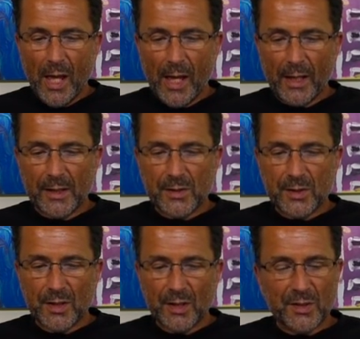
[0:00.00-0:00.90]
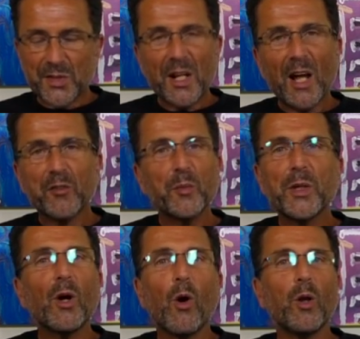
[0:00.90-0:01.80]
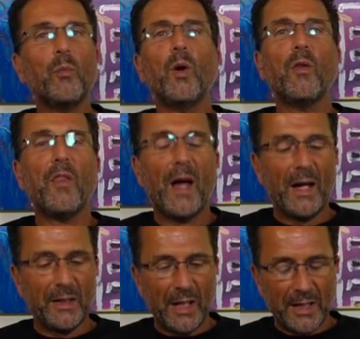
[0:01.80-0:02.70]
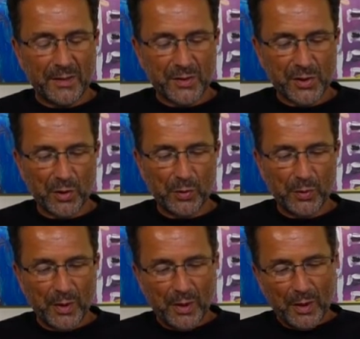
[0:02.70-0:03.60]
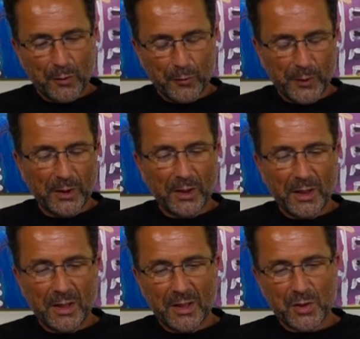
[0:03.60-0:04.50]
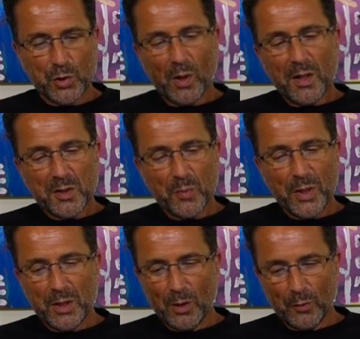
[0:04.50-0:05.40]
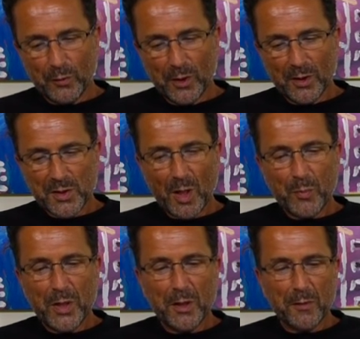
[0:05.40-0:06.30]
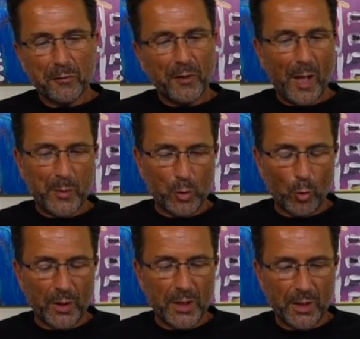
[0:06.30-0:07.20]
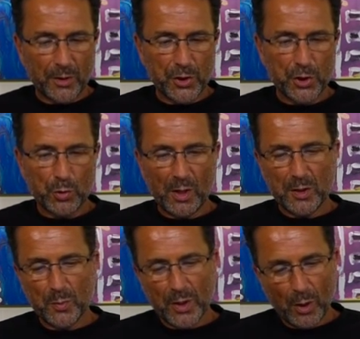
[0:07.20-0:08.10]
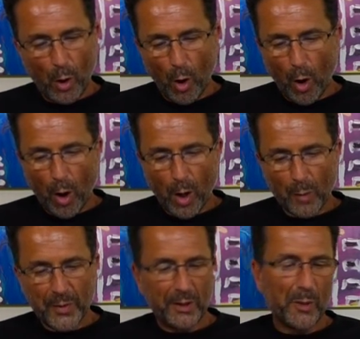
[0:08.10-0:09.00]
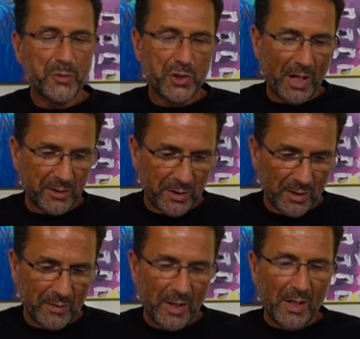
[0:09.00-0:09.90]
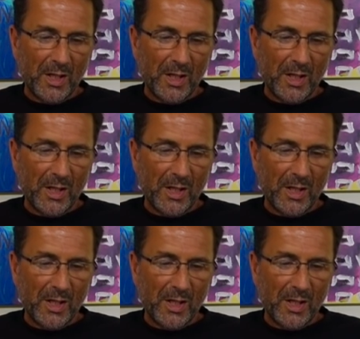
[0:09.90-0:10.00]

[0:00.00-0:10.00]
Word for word: And it doesn't have to be all about that. And so Freelee is trying to be, you know, Freelee's not being inflammatory here. She's trying to be calm and objective.